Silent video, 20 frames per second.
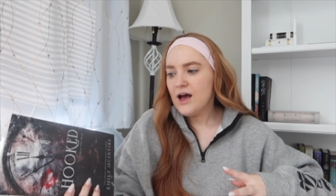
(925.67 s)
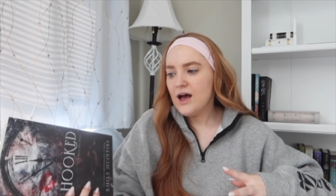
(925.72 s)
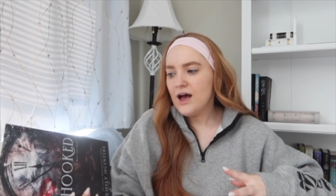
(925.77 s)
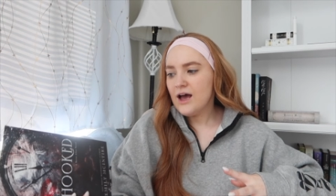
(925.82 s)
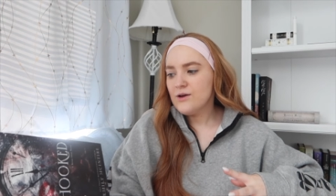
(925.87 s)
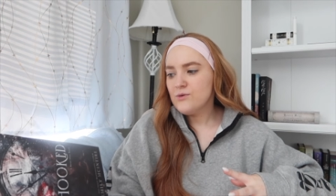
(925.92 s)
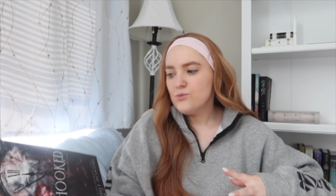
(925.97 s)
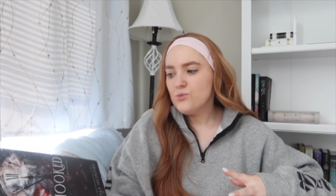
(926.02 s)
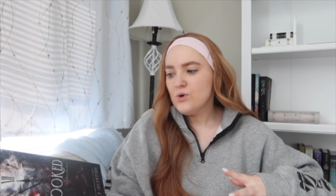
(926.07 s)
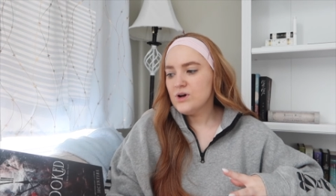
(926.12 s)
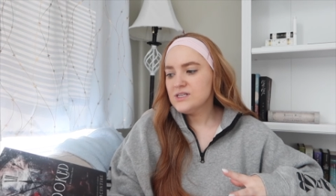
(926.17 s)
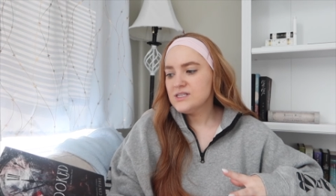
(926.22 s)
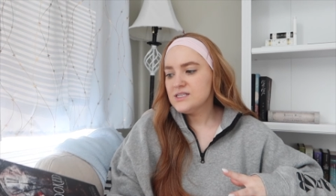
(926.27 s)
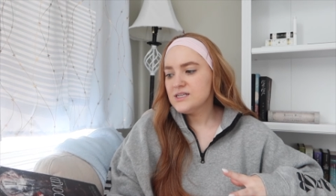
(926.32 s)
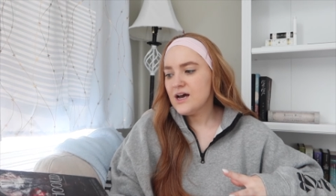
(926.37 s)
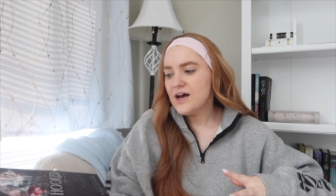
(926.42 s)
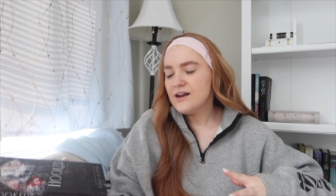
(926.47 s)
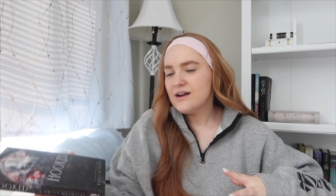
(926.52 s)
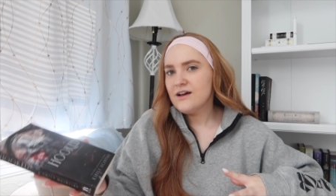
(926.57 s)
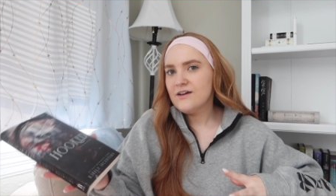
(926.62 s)
I was
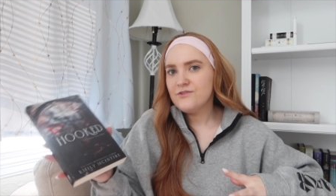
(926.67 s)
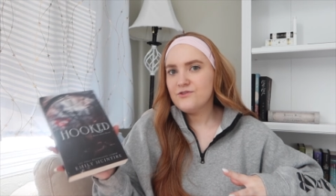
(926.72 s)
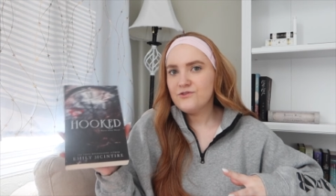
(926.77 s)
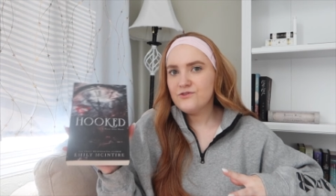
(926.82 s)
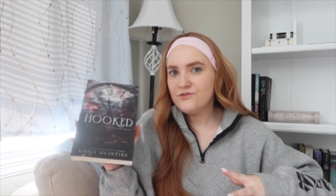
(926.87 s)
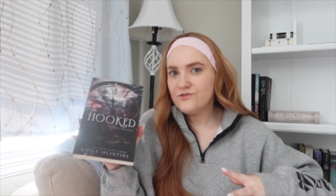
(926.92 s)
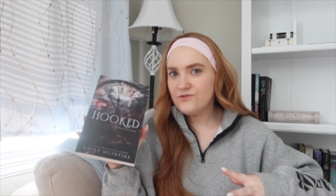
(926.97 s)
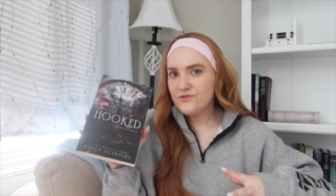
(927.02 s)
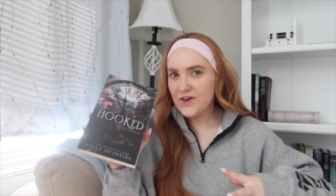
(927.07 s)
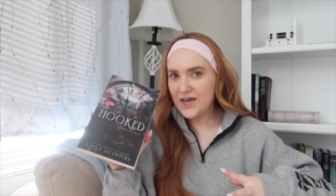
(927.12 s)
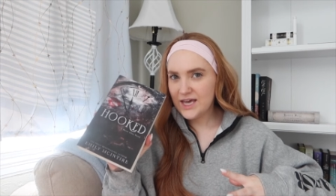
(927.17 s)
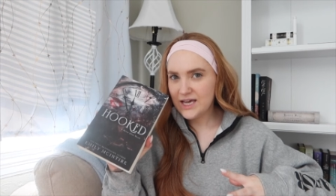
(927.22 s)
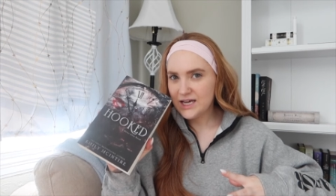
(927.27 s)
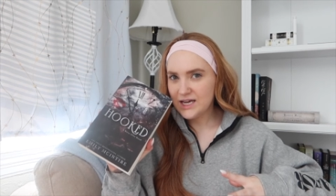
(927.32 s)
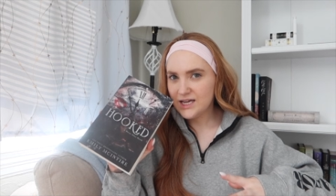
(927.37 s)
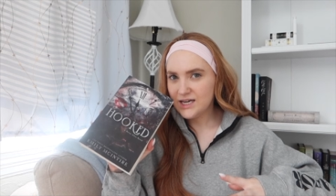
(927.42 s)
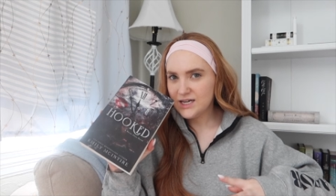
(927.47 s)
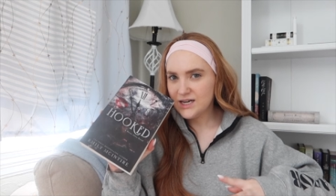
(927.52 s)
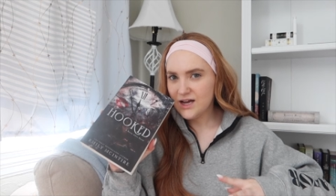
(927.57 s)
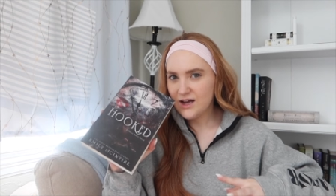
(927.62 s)
not a
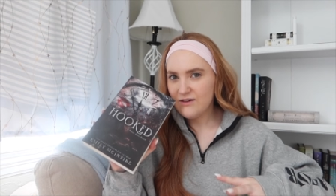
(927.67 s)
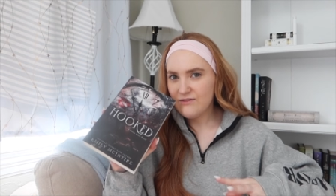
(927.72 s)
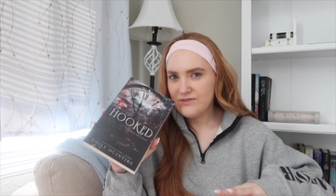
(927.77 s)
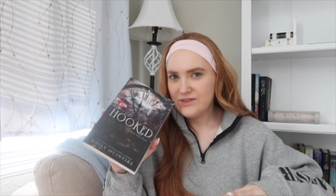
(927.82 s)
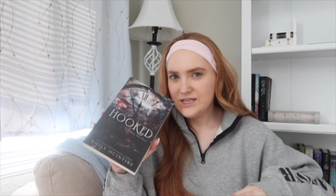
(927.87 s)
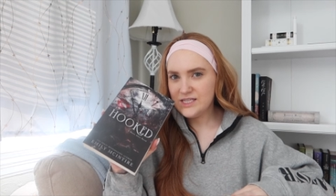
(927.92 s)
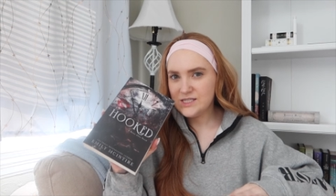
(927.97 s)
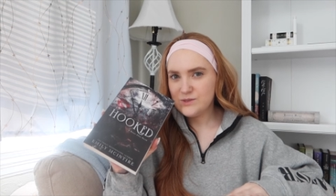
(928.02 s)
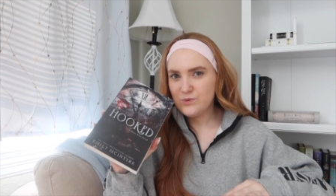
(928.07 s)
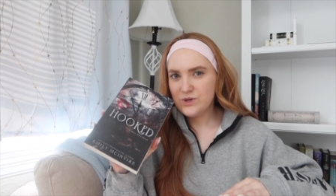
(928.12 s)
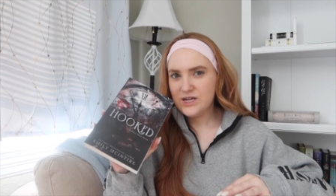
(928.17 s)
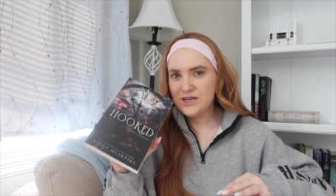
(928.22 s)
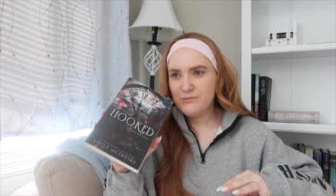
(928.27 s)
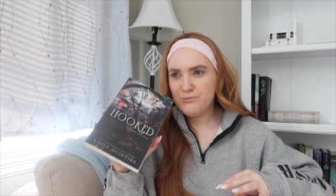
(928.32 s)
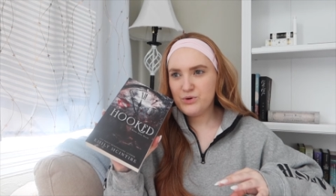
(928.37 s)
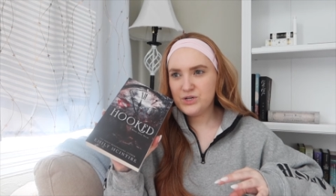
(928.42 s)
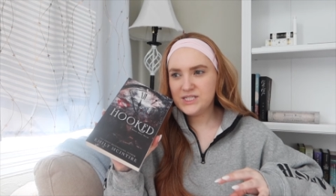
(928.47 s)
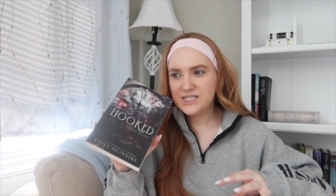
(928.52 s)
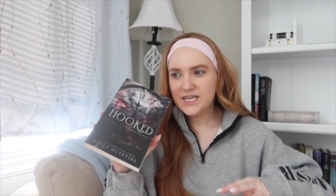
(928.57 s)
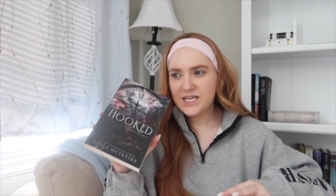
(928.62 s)
fan of this one in
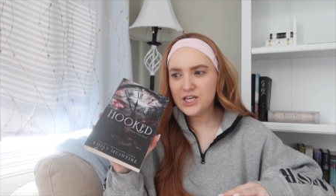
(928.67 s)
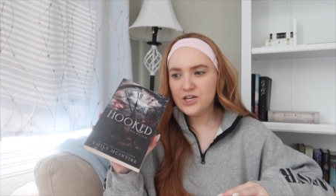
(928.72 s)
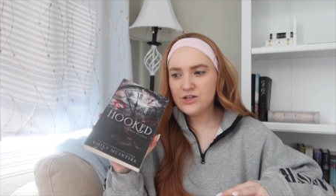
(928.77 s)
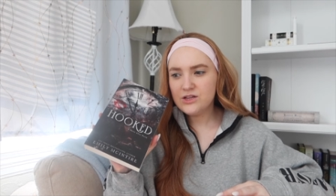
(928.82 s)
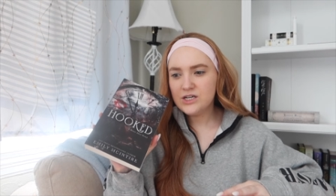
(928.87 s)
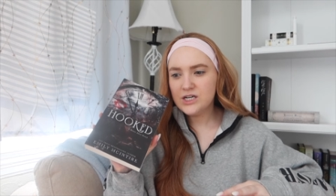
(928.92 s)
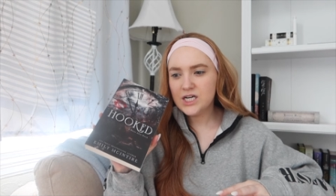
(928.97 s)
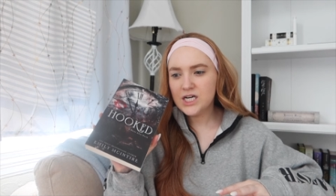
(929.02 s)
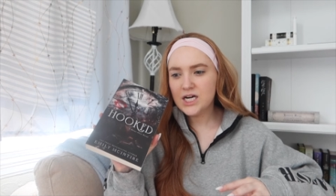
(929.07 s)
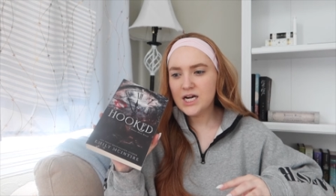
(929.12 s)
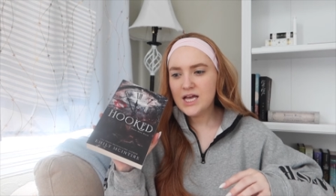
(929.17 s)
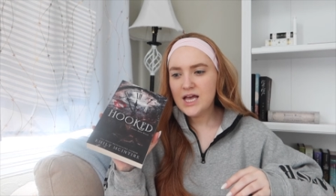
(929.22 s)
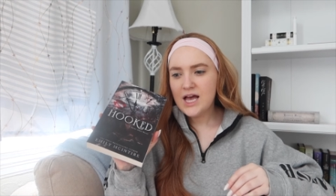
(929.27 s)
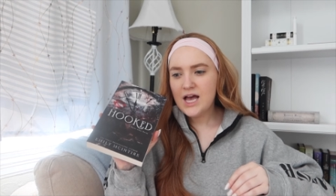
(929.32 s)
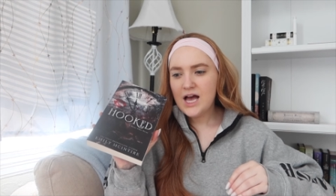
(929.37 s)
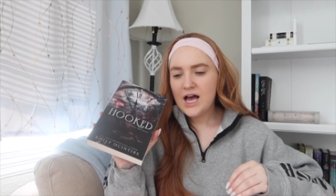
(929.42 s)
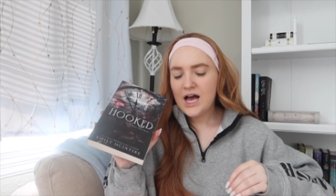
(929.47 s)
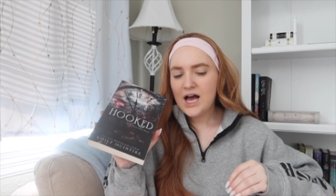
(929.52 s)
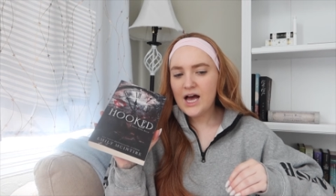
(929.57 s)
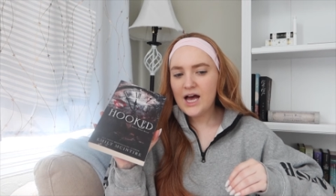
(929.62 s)
particular.
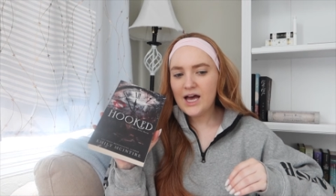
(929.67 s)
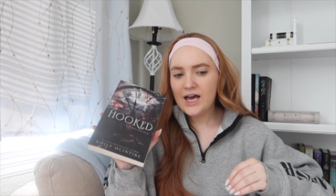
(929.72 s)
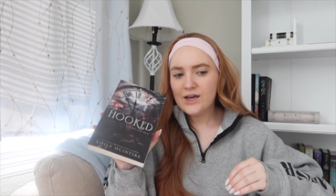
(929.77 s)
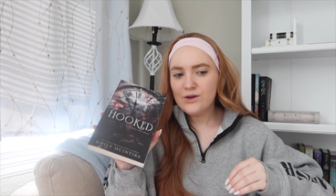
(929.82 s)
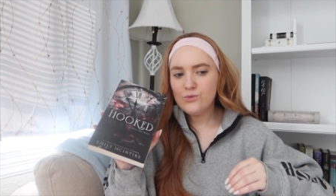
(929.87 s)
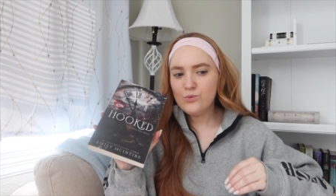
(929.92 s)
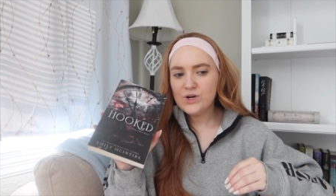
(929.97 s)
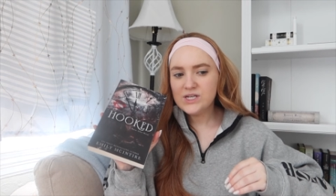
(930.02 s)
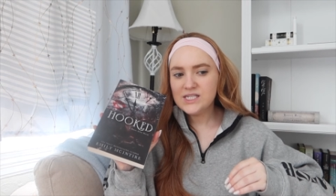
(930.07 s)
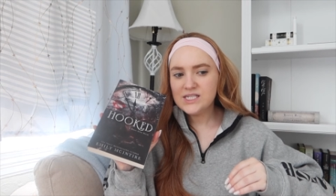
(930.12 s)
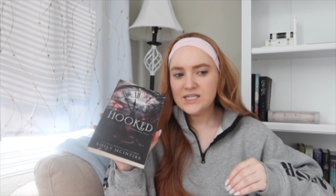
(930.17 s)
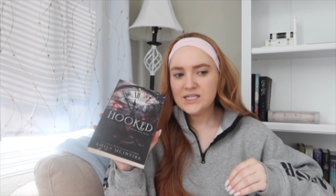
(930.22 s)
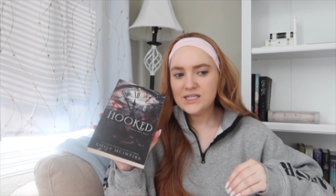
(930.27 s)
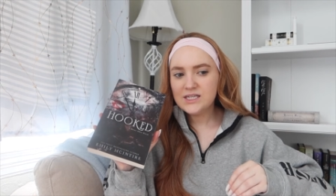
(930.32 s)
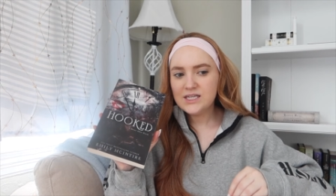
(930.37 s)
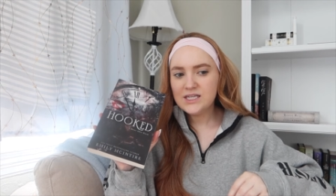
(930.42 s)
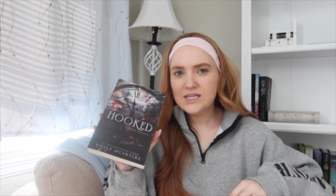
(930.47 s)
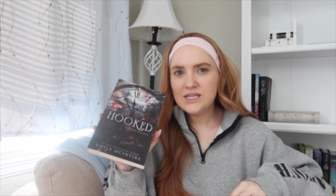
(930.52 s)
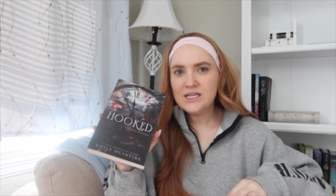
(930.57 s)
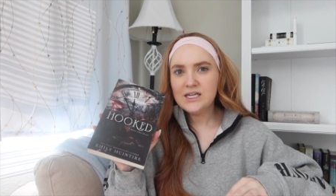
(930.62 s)
I
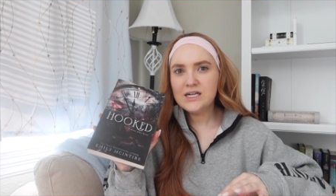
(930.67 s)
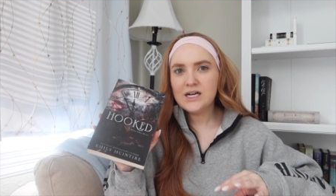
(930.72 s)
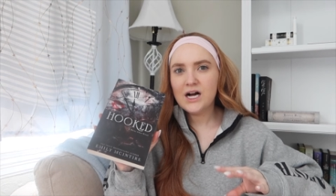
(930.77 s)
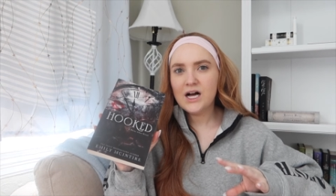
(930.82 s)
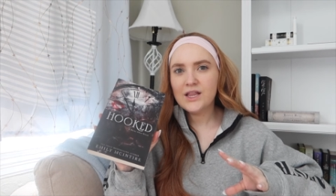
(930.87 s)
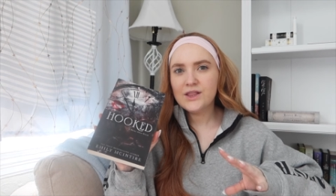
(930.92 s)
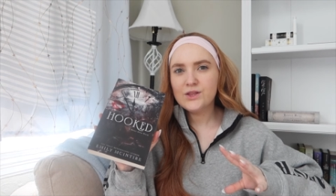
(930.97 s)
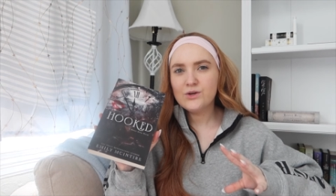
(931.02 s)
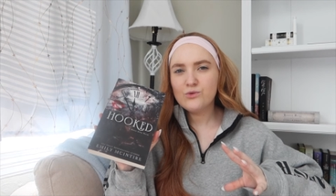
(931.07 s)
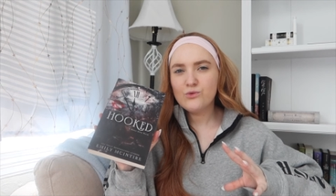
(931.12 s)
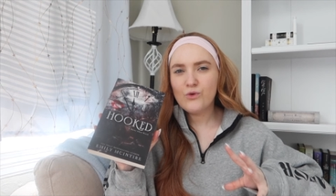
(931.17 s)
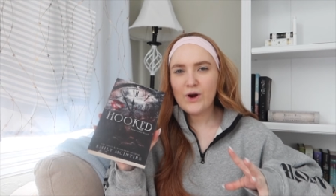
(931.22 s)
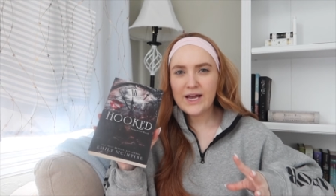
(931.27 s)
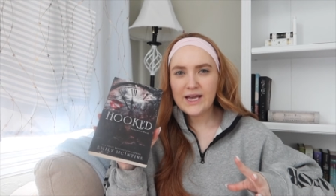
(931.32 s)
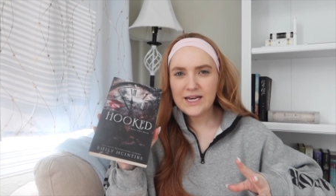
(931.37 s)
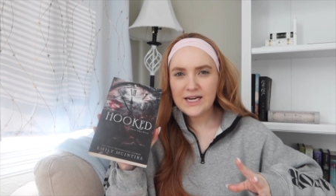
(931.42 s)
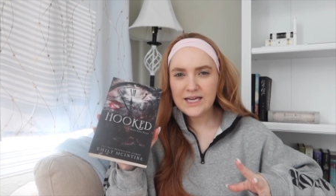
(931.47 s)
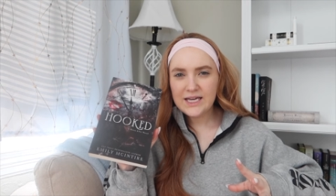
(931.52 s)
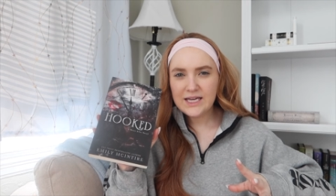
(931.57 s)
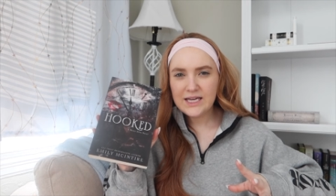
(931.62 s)
wasn't keen on the
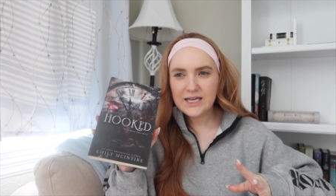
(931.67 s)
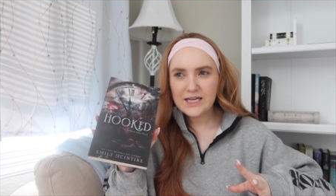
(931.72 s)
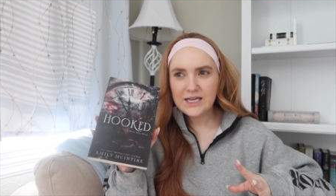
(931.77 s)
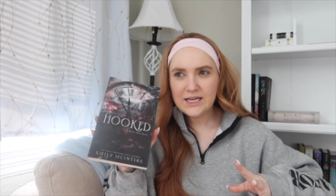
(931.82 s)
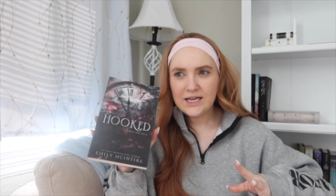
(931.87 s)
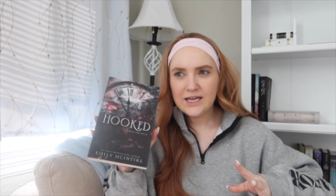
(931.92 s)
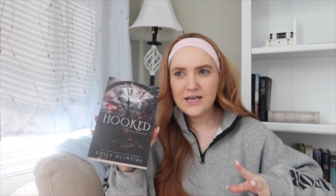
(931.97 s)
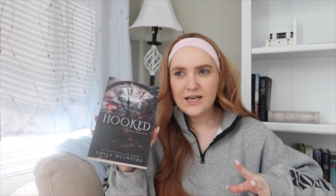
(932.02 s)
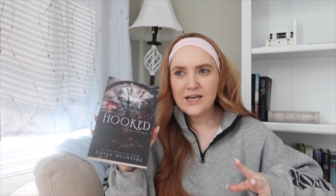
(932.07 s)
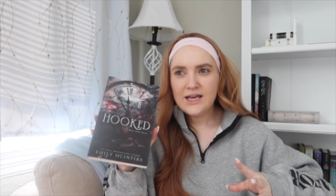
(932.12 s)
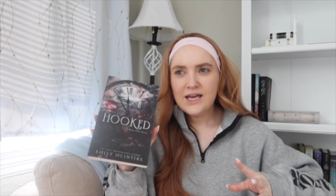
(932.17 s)
writing